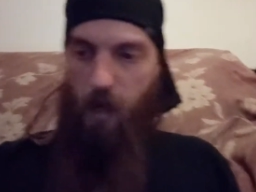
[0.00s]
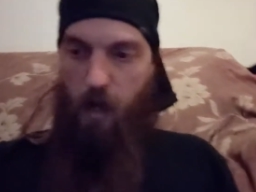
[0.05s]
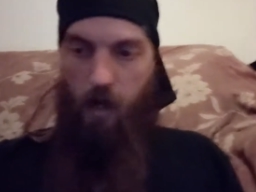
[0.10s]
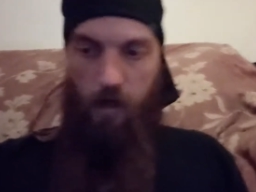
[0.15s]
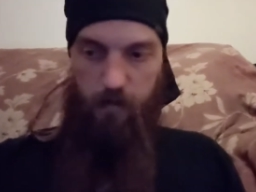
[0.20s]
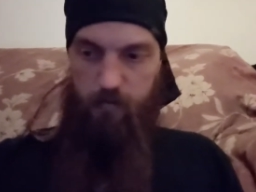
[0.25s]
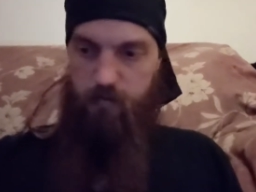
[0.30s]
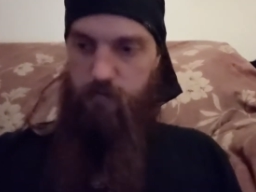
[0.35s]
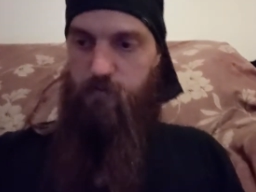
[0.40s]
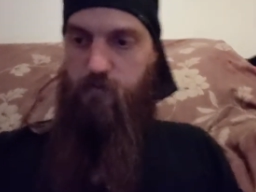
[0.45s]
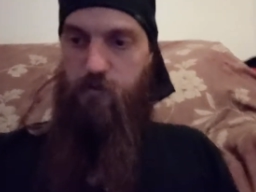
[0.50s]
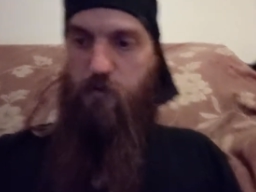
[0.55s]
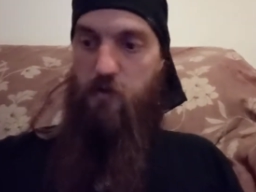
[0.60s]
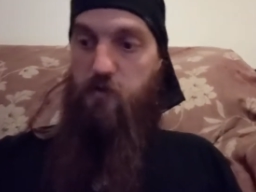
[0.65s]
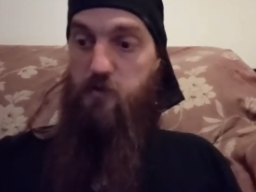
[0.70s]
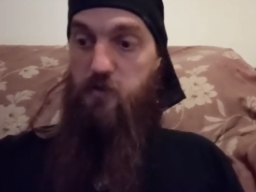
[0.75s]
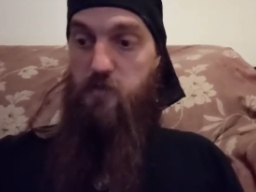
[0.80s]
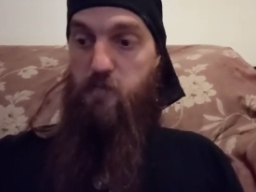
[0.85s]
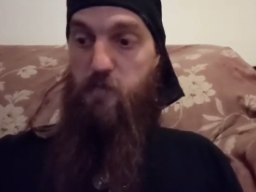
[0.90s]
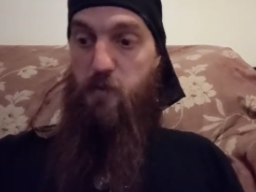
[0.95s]
I
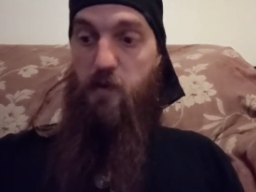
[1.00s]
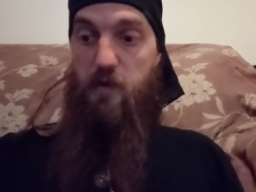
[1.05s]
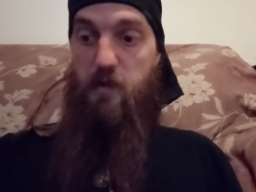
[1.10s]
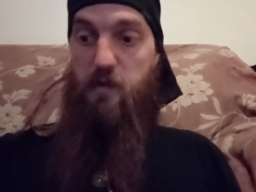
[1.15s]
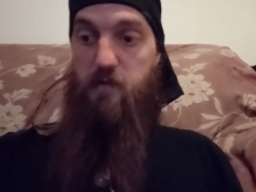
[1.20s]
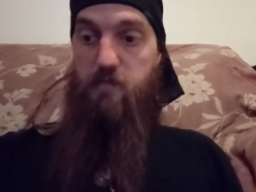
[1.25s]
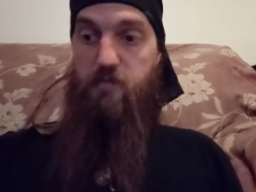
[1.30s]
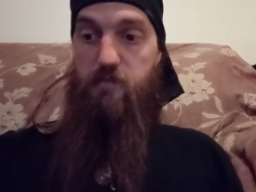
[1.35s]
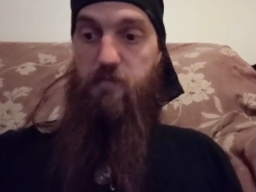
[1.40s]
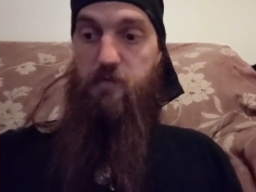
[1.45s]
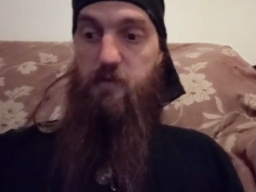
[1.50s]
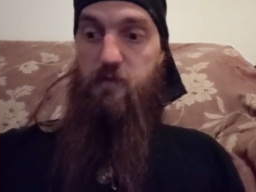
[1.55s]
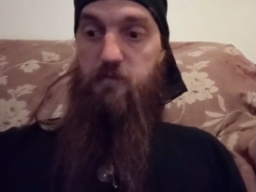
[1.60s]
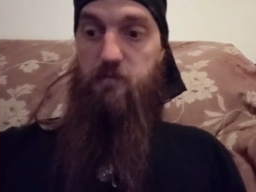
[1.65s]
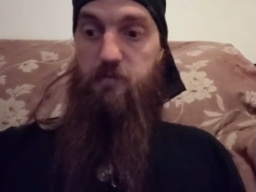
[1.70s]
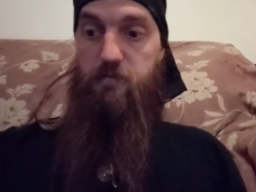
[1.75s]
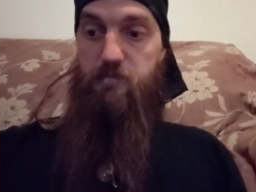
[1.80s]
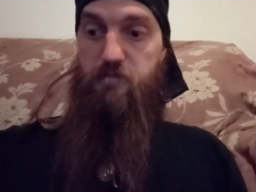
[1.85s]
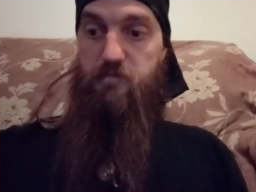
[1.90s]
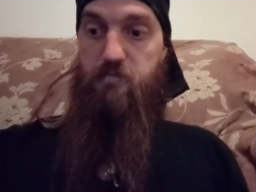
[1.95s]
could just put a
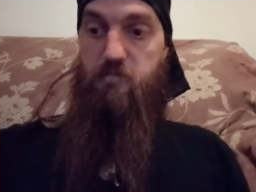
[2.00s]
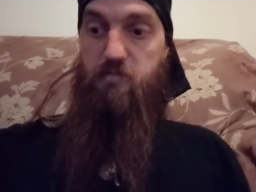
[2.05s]
little.